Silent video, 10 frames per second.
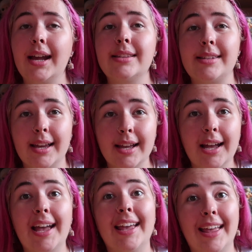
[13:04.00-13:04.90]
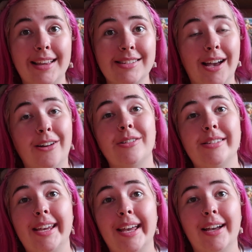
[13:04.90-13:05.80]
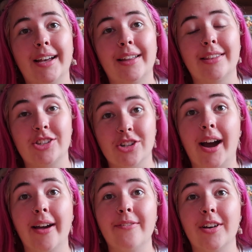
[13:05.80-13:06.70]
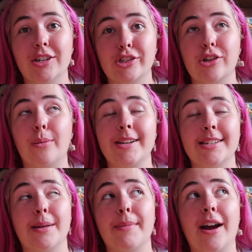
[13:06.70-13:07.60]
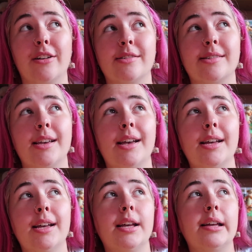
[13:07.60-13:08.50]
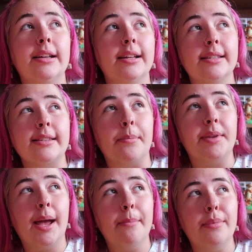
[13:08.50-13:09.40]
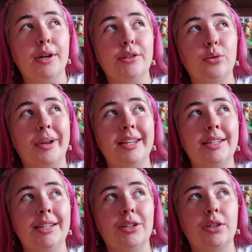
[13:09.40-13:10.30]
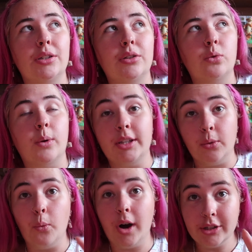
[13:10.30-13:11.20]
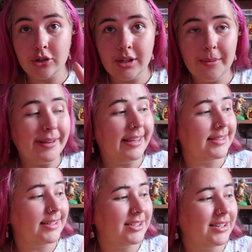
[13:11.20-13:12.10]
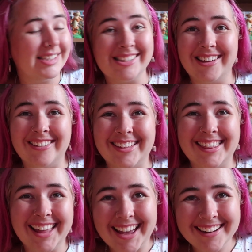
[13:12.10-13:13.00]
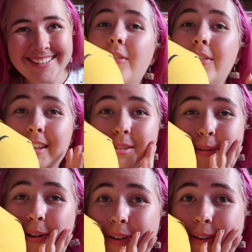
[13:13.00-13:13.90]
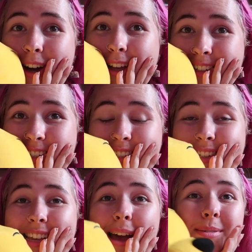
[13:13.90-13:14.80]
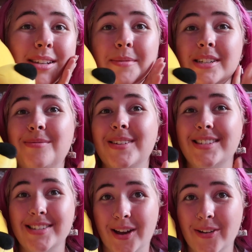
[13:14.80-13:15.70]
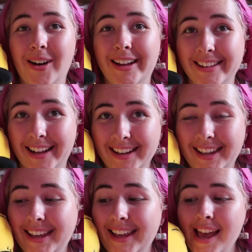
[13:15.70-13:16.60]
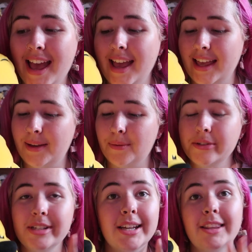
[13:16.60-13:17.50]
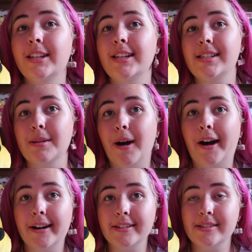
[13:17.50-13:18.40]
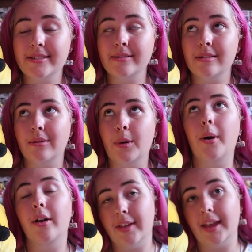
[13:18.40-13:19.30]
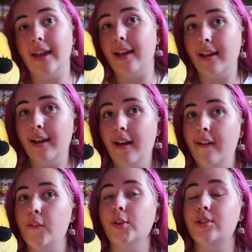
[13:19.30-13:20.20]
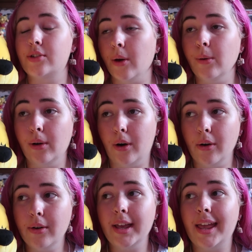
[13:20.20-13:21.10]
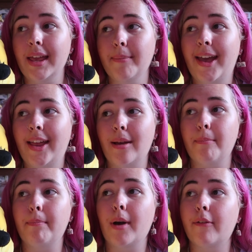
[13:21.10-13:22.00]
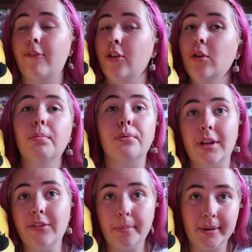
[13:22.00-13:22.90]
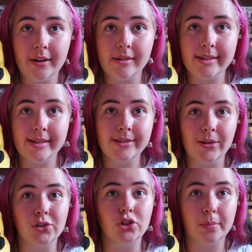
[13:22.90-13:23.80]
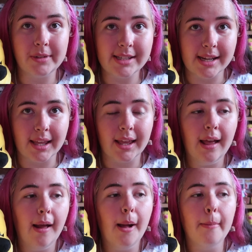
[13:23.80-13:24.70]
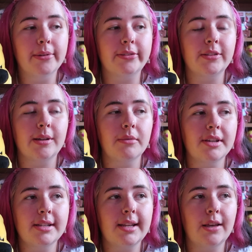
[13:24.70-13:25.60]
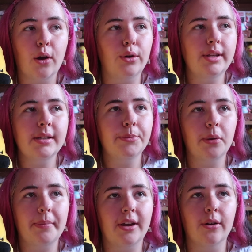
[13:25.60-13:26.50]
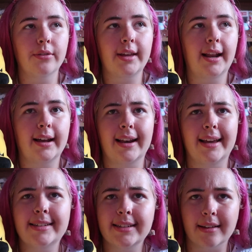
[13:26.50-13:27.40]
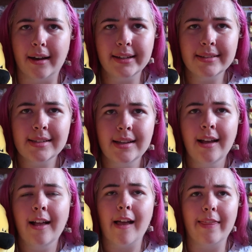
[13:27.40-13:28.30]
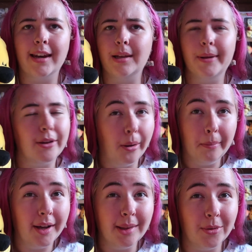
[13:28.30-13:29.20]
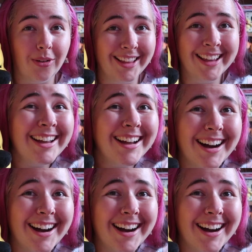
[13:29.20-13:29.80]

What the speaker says: Tigger is. I got Tigger, the giant version, on my Disneyland Paris September 2021 trip. He's literally just over there. This Pooh, I just kept seeming to be so unlucky. He wasn't in the Disney parks, well, over here, for so long. He made a few brief appearances on Shop Disney, but for some reason he only seemed to appear on there like late at night and then he'd be gone by the morning.